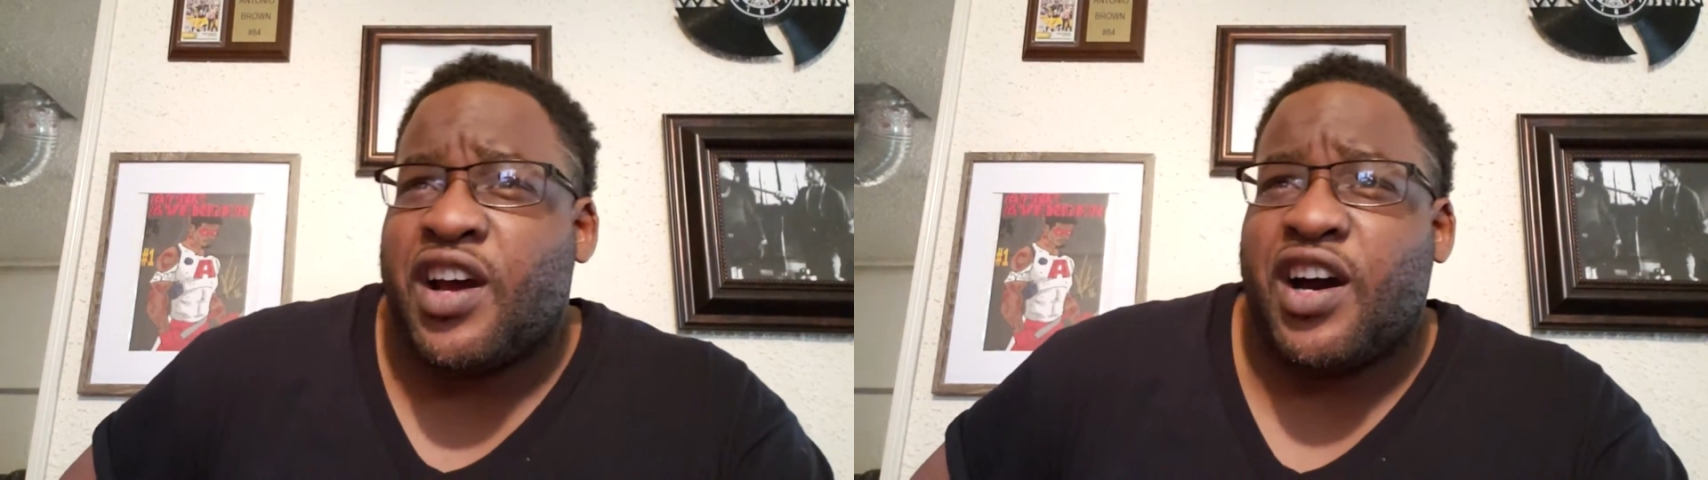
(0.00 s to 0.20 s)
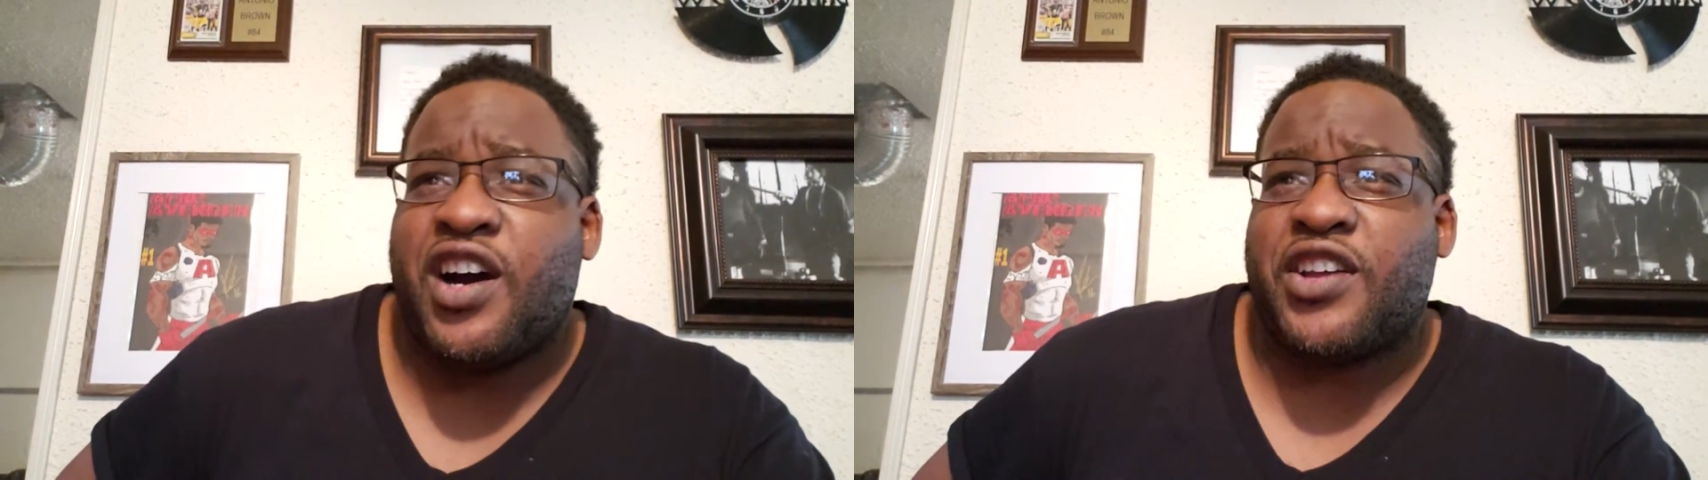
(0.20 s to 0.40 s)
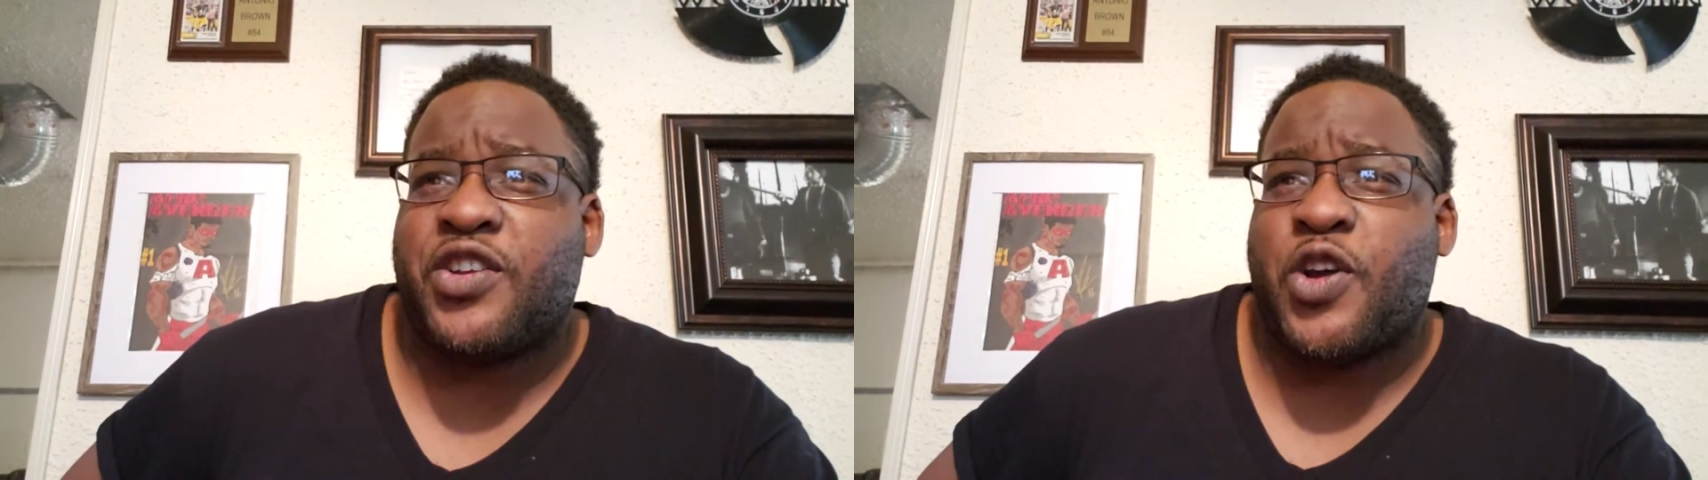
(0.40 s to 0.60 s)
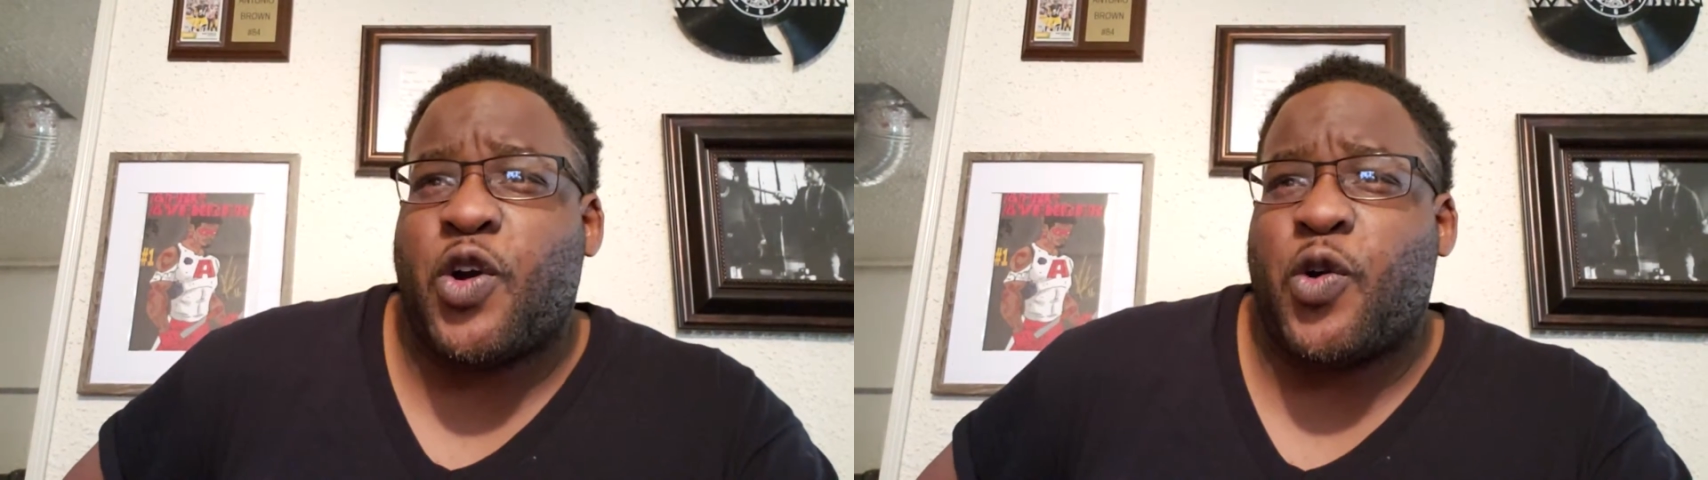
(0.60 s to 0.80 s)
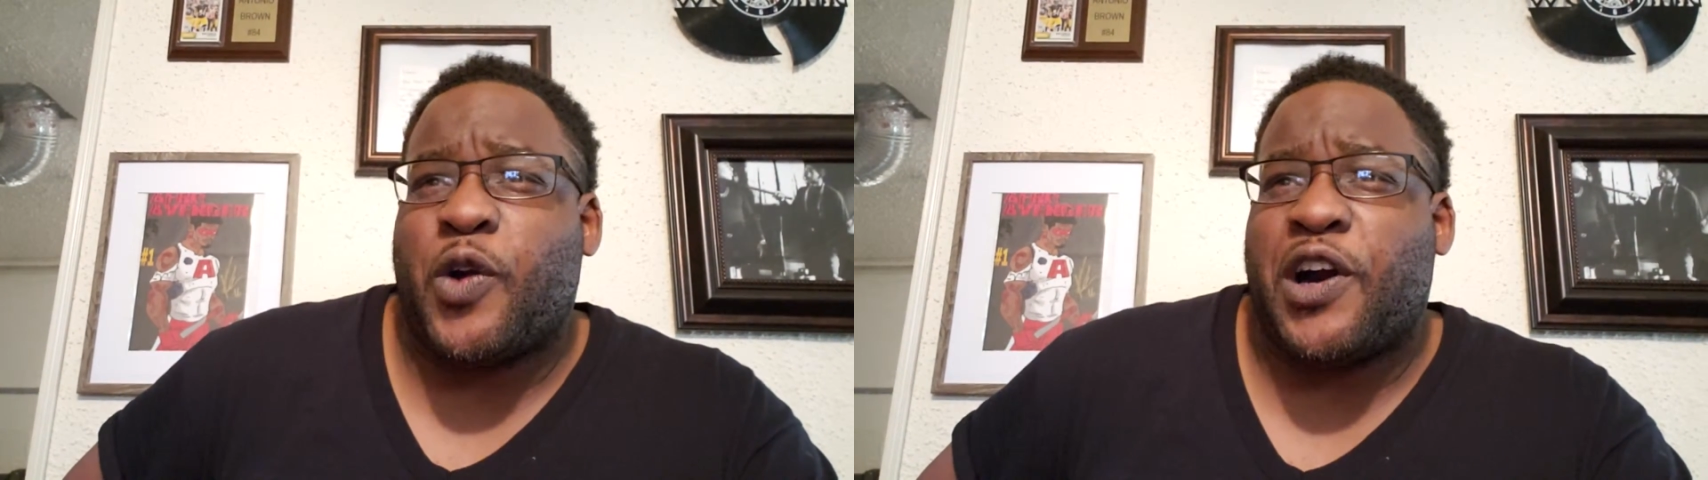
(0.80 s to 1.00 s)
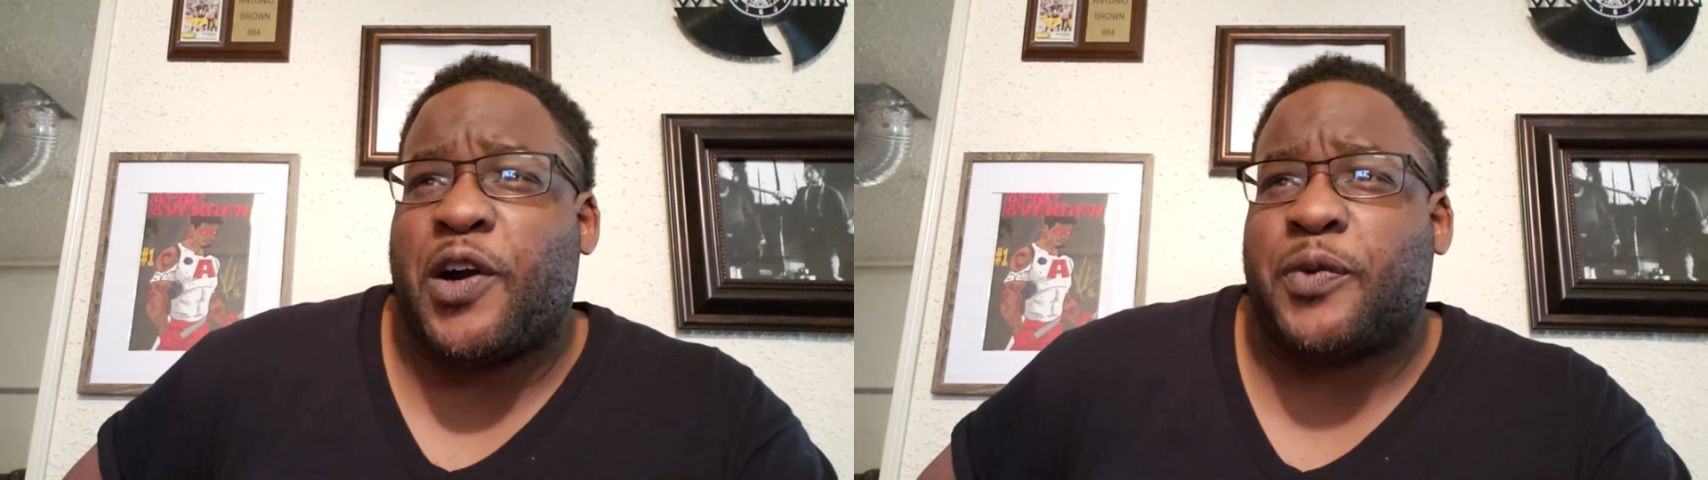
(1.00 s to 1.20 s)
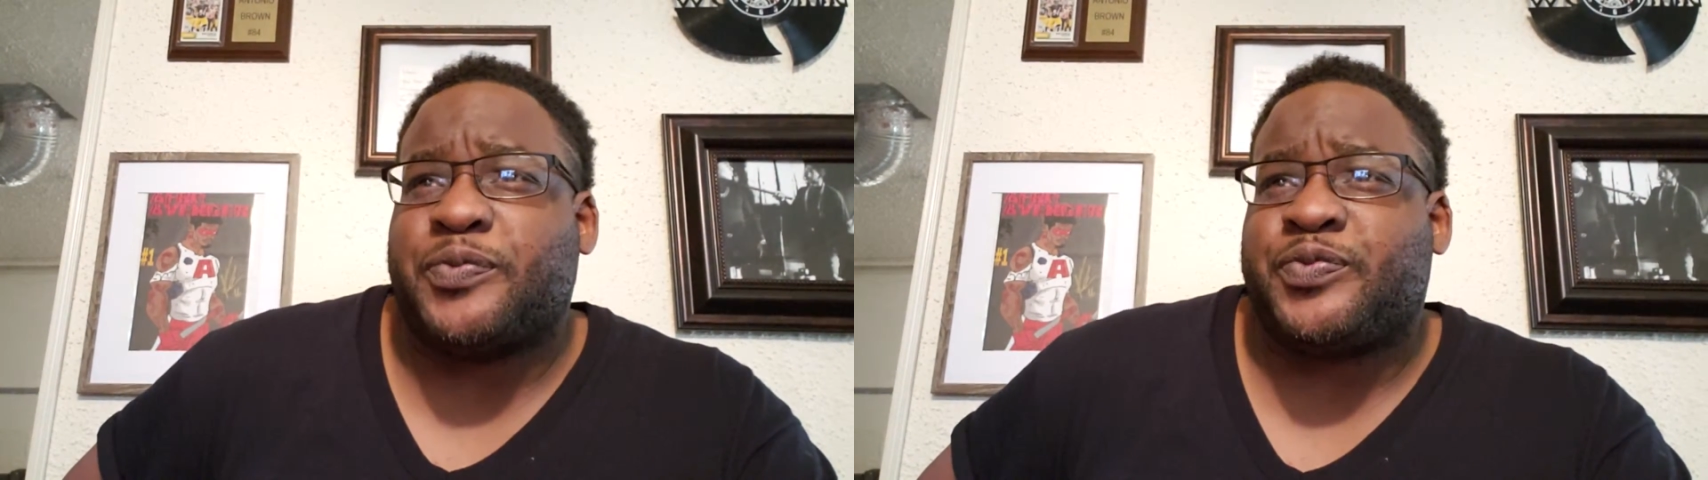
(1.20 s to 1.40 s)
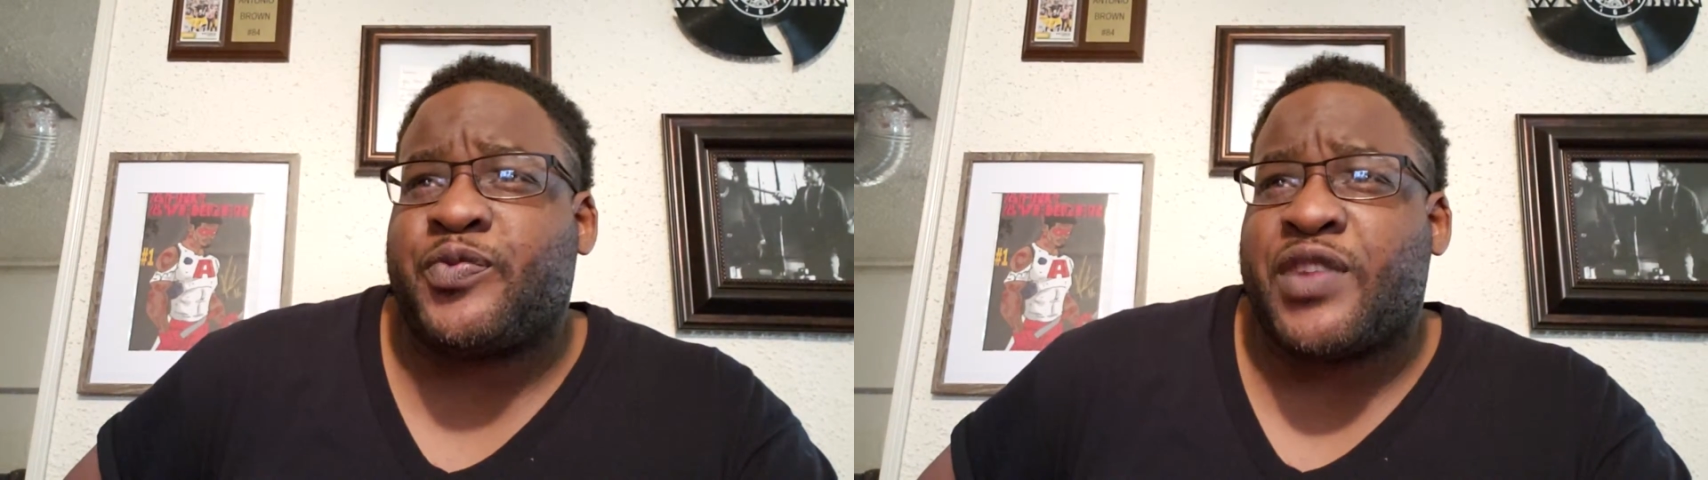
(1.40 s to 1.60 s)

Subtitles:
you know,